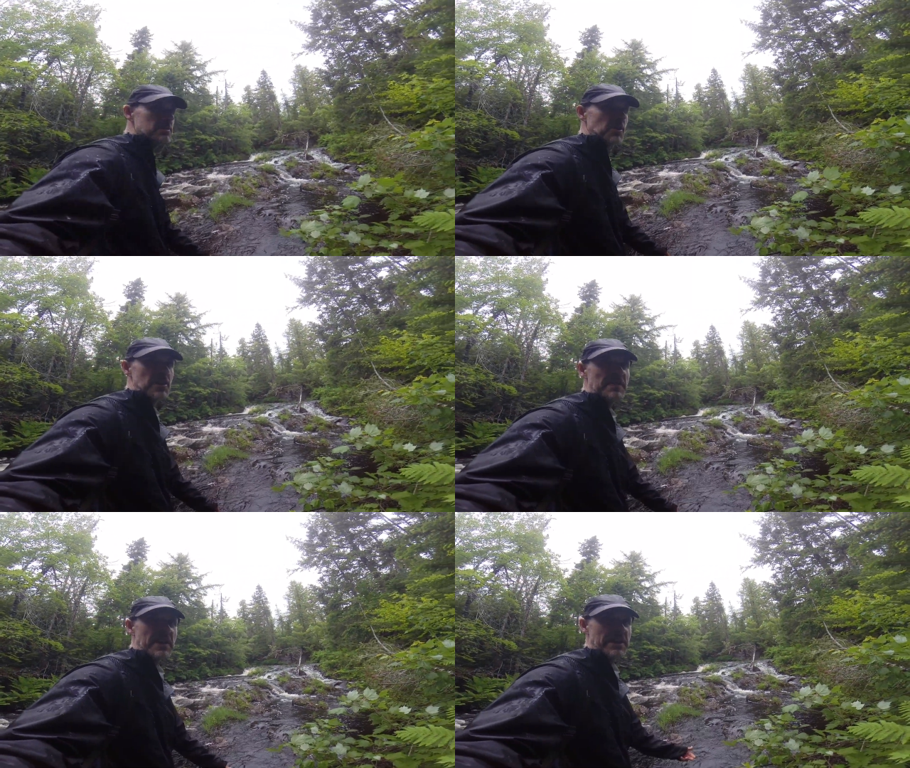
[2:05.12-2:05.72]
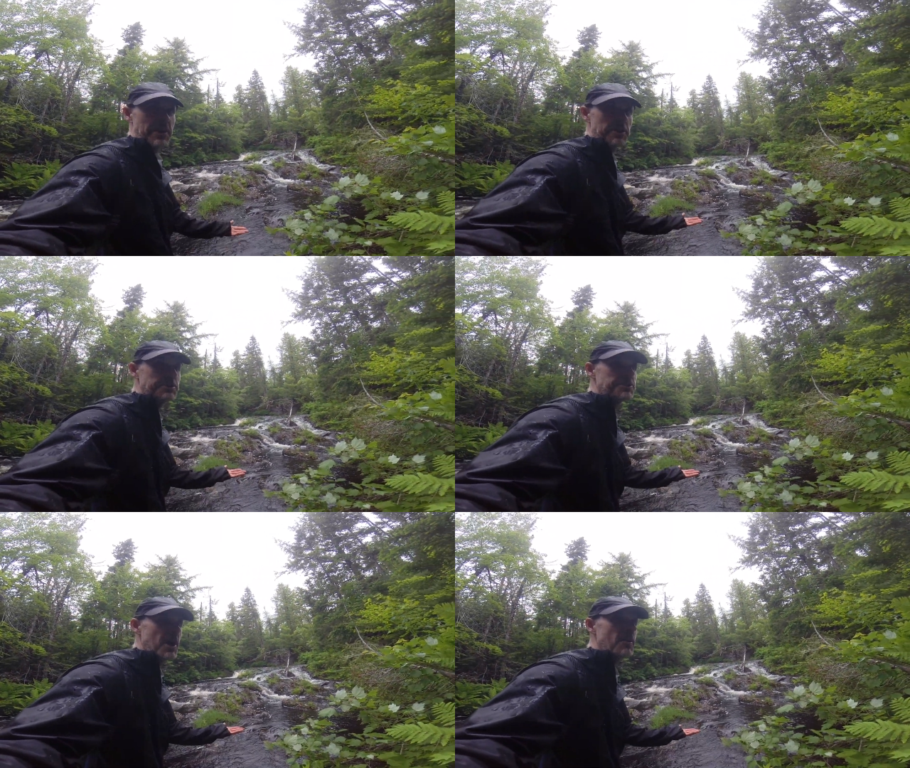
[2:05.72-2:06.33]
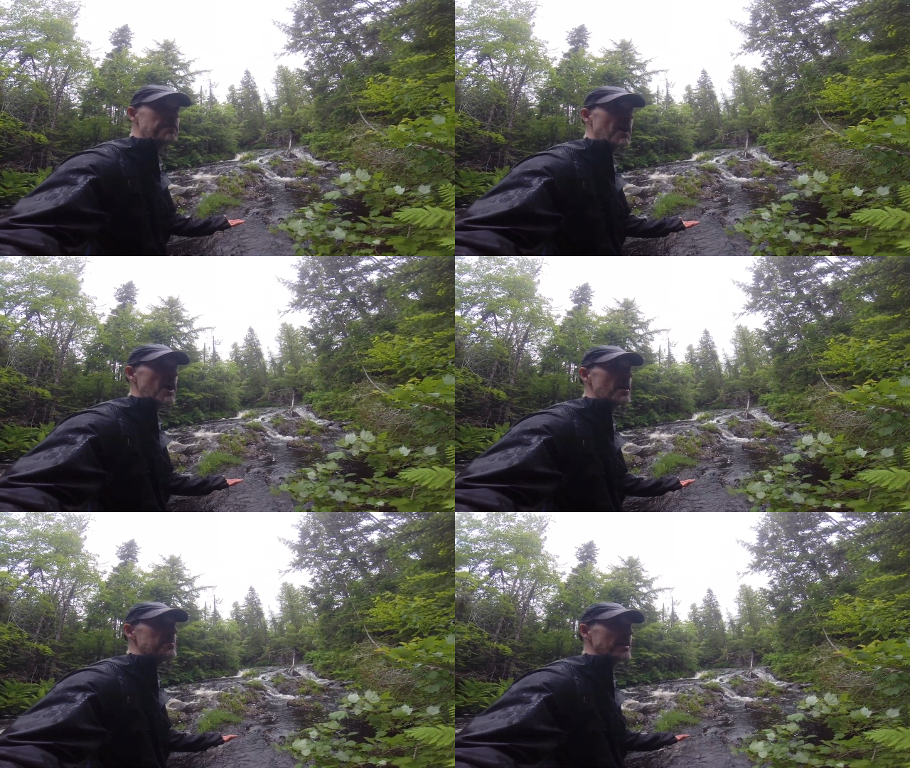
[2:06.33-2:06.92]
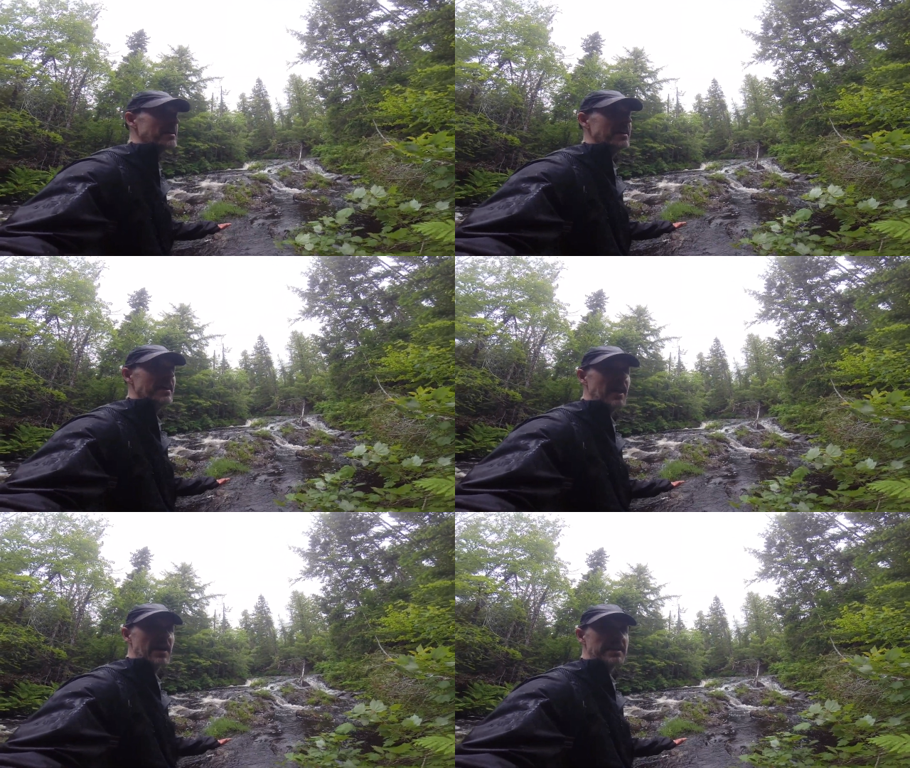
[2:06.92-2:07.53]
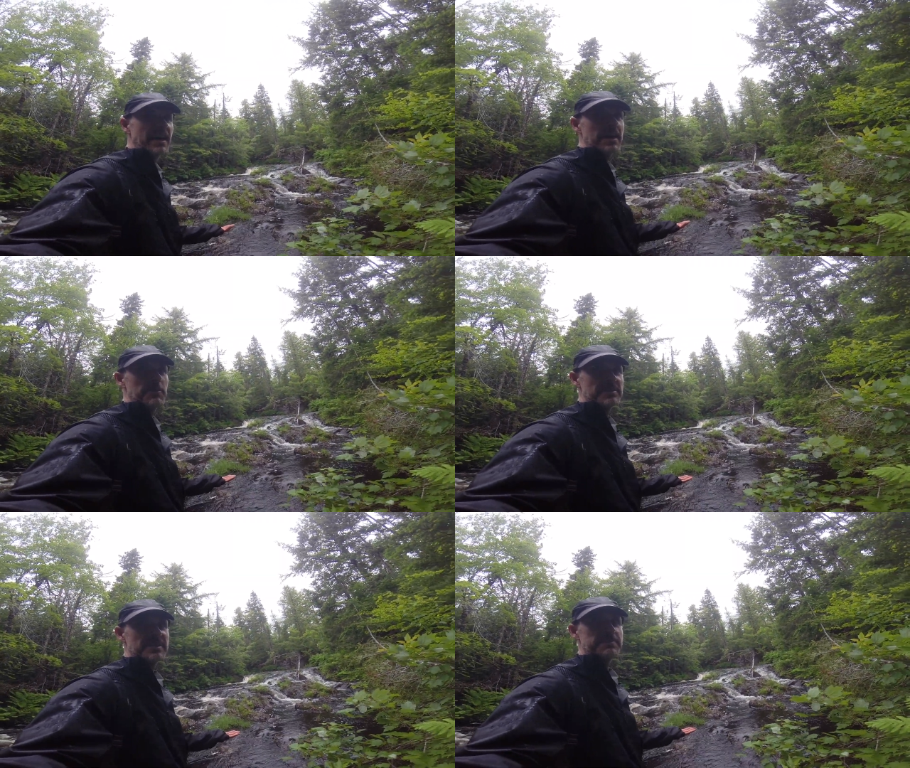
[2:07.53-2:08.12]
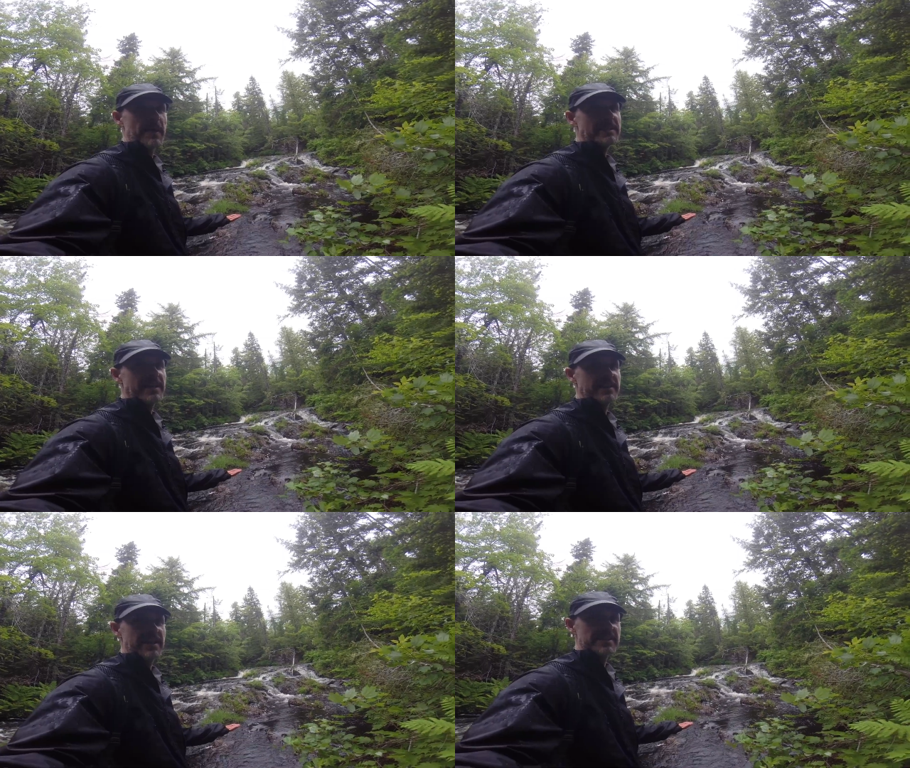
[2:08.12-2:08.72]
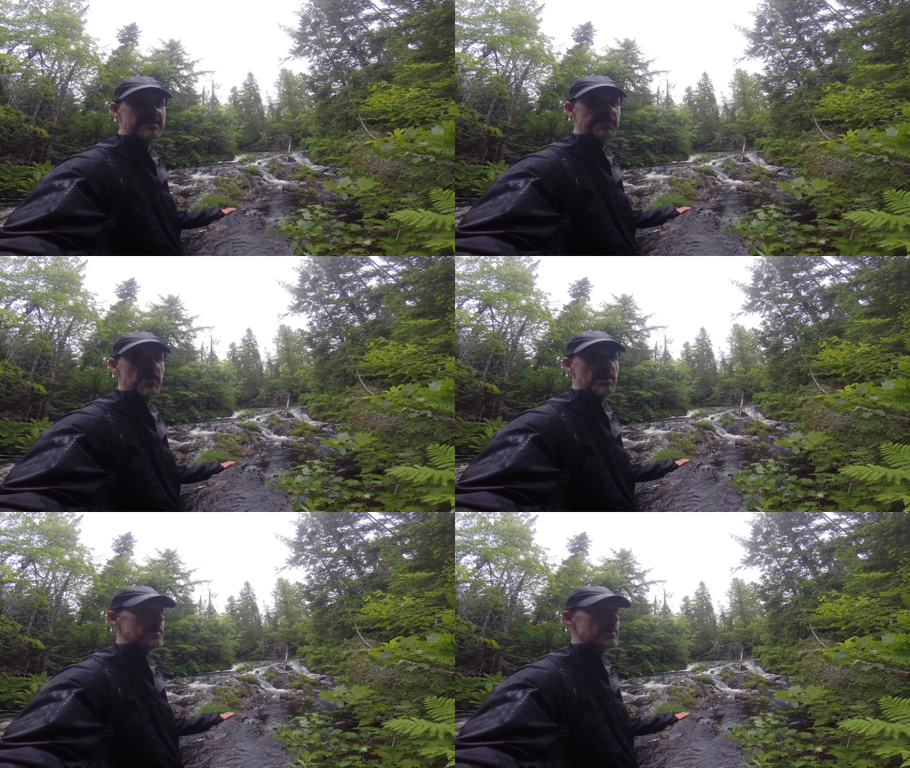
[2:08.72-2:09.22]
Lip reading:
(no speaker visible)